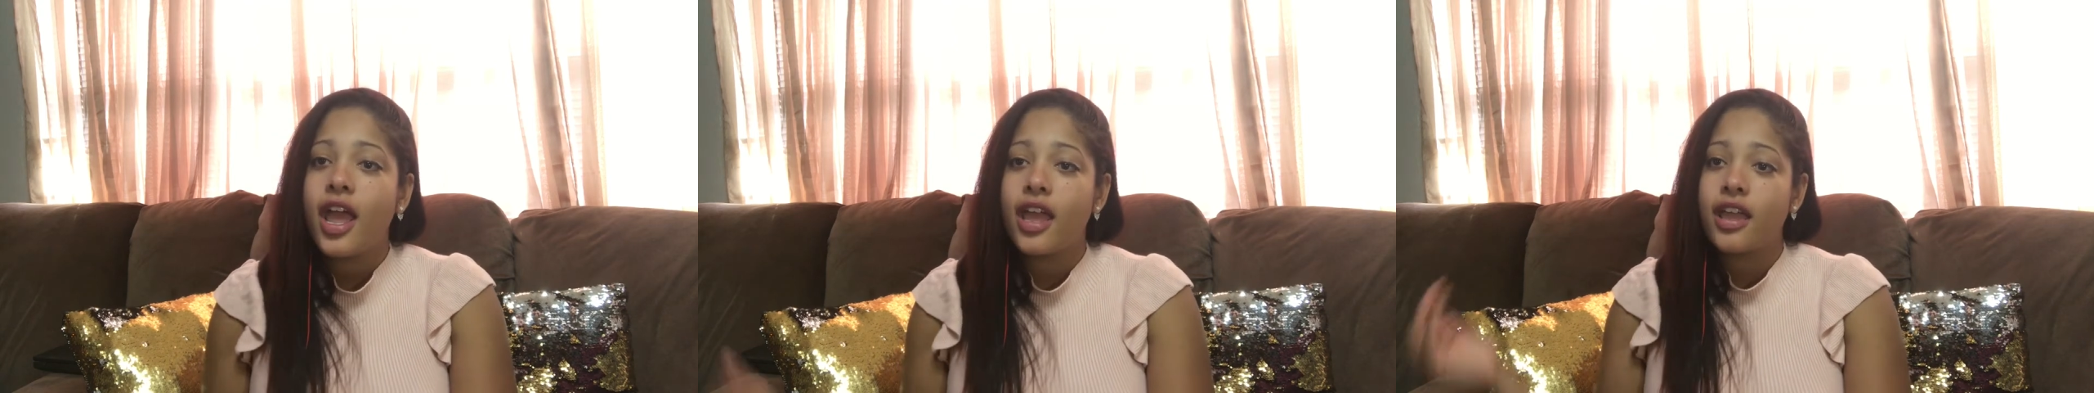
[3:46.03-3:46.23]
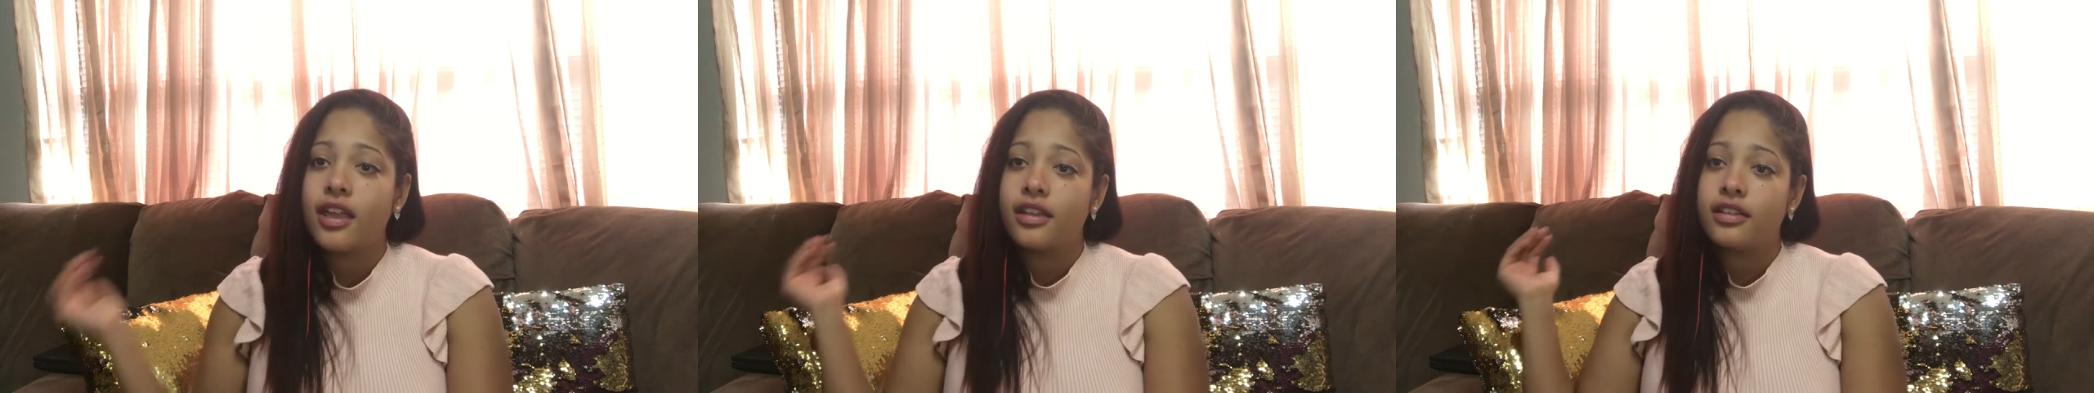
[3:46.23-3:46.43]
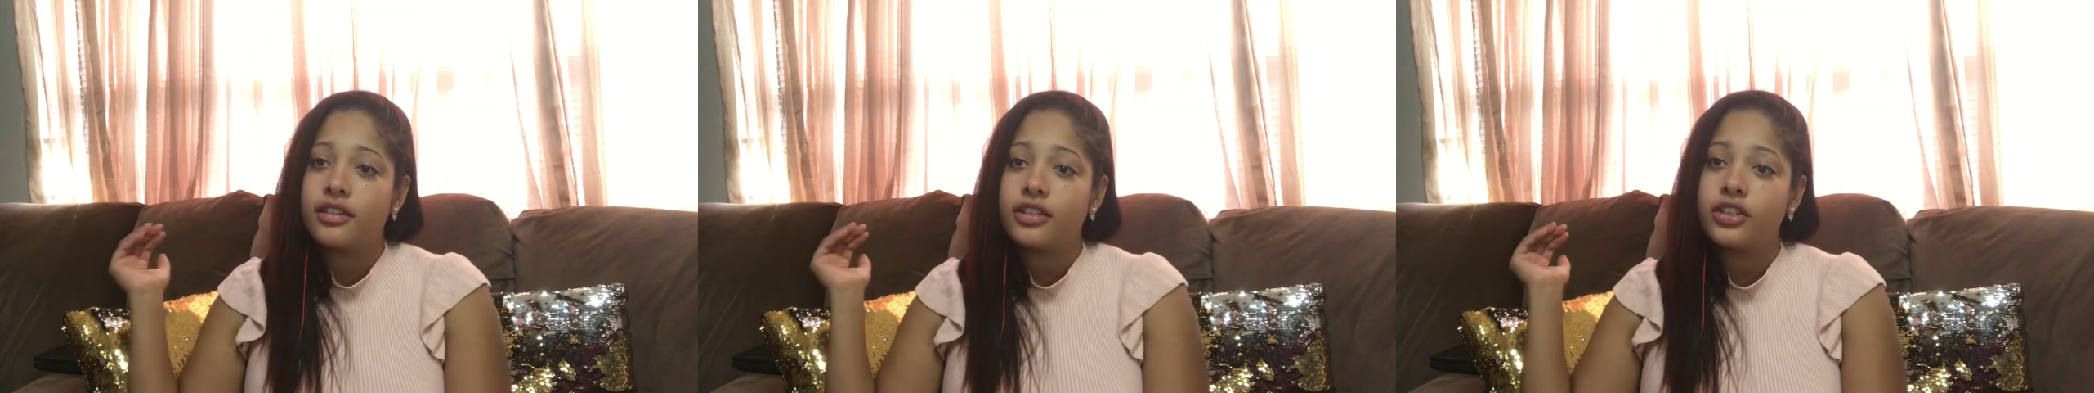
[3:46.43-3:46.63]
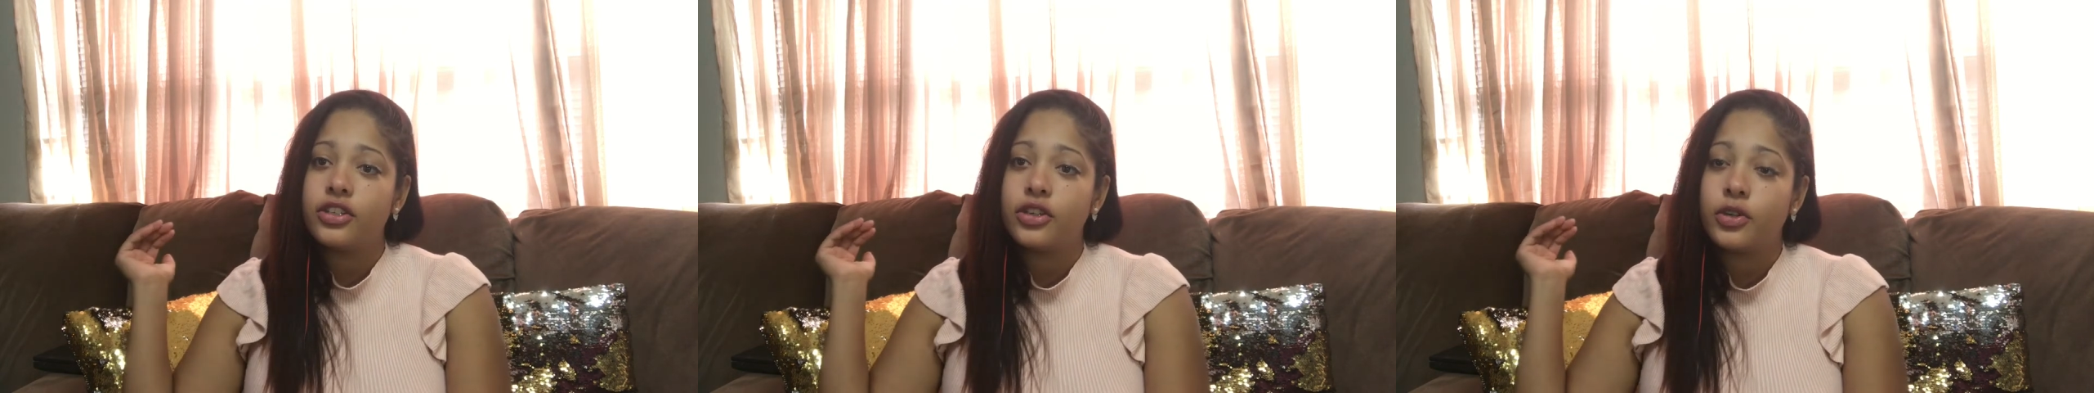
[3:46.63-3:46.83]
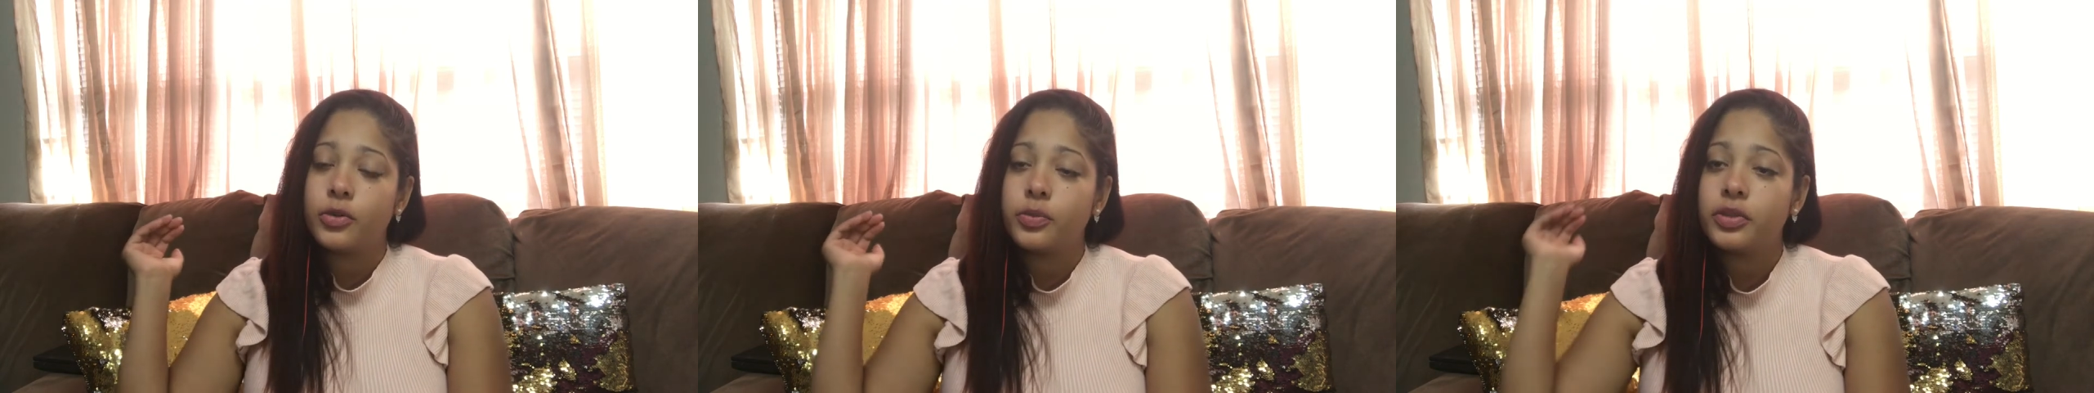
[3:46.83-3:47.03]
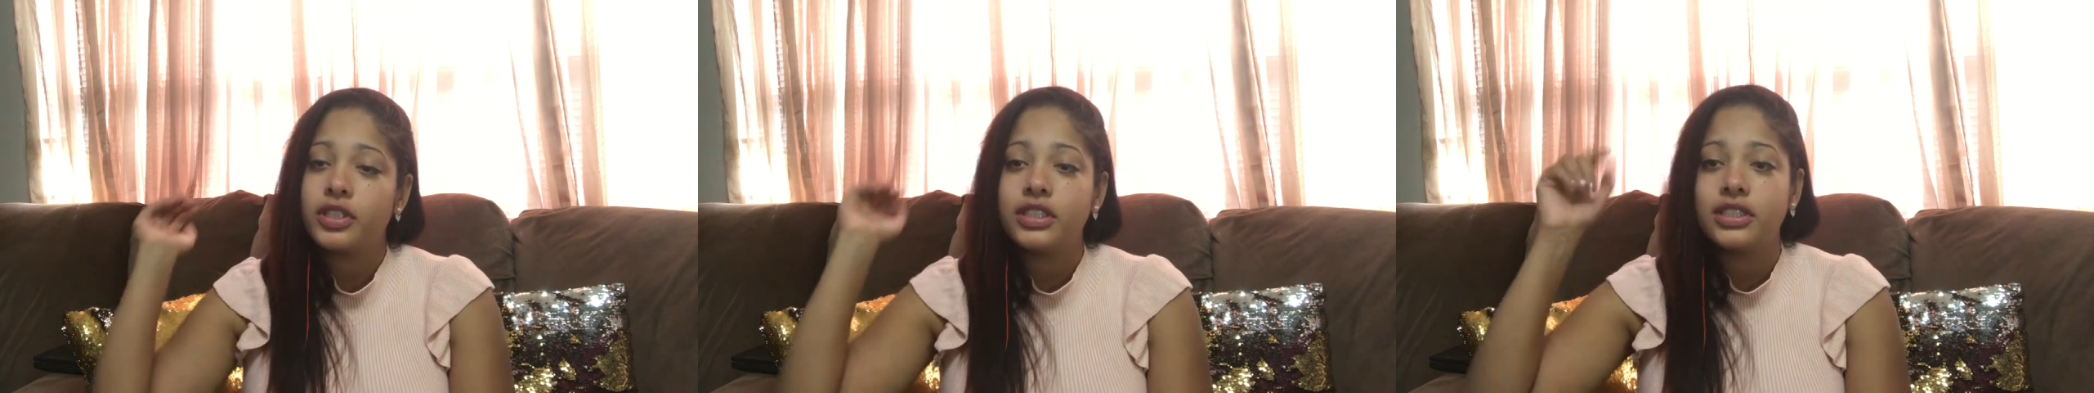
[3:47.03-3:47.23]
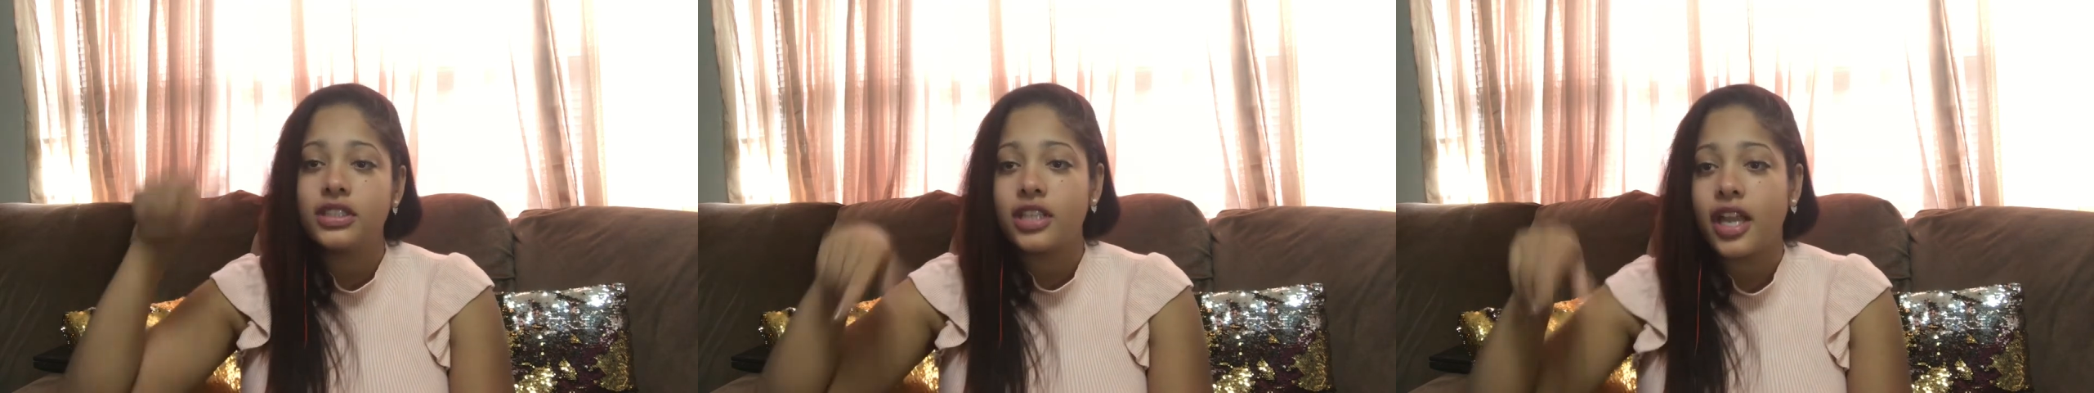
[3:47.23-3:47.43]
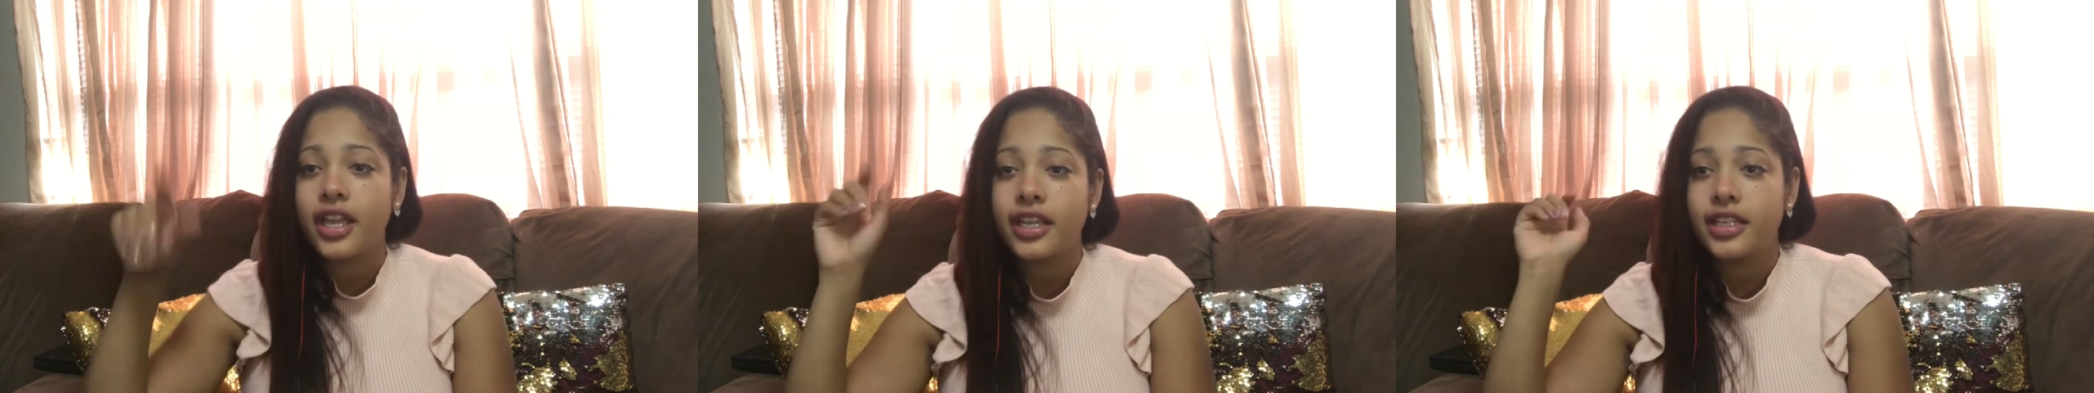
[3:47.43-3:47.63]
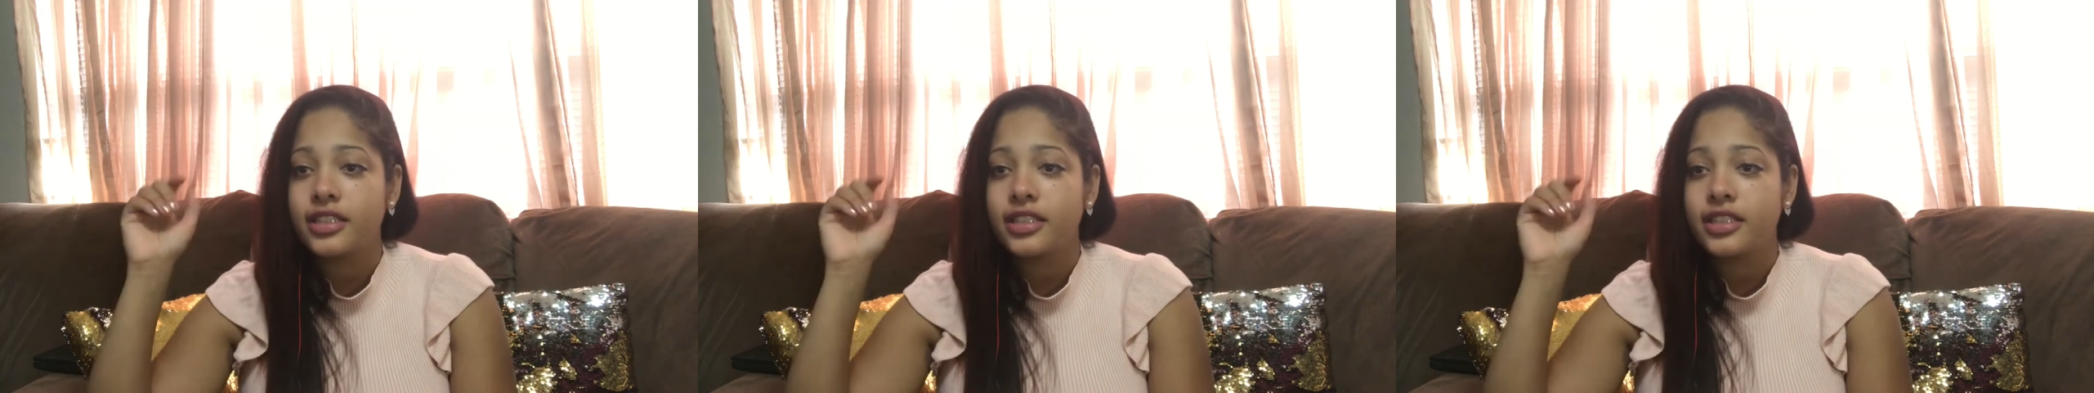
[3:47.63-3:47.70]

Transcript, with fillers: and you know, please like